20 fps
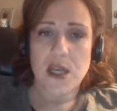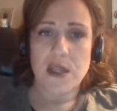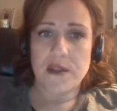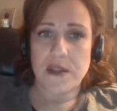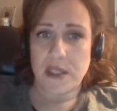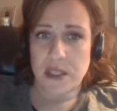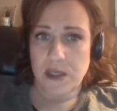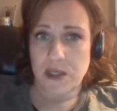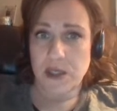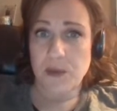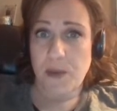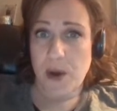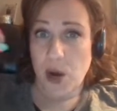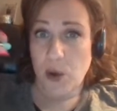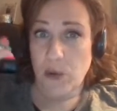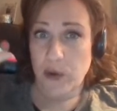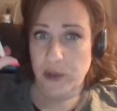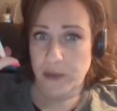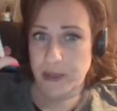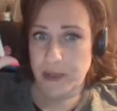the part
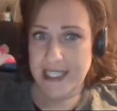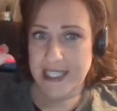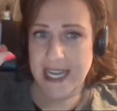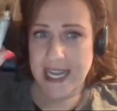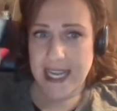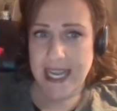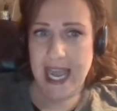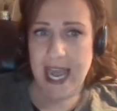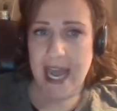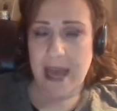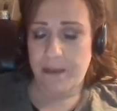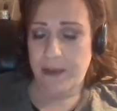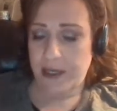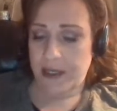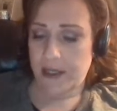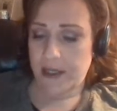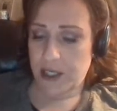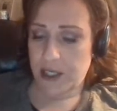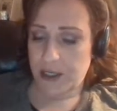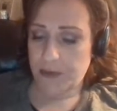where the mistake
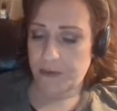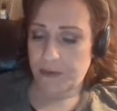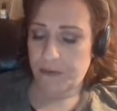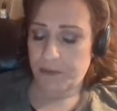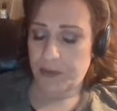happens,